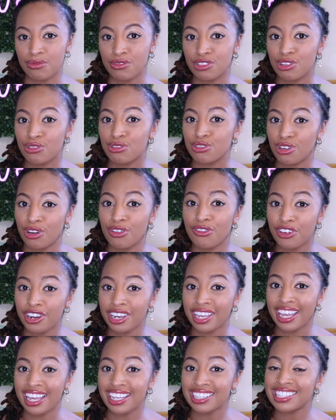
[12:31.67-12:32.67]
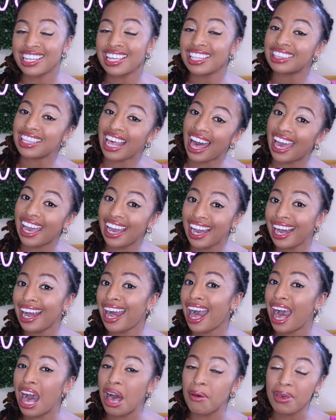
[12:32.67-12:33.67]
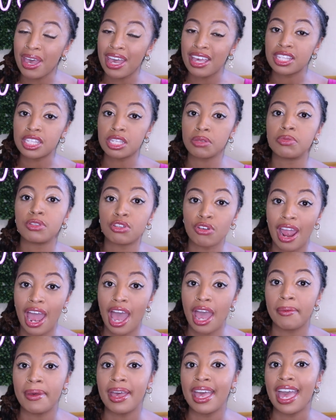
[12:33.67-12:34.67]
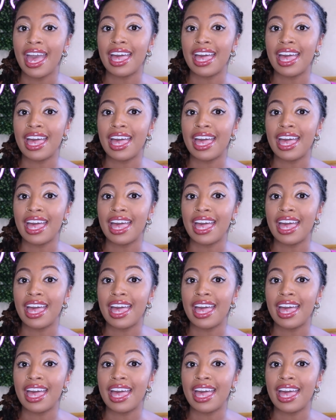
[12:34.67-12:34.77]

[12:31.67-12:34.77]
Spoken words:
So don't forget to like, comment, and subscribe,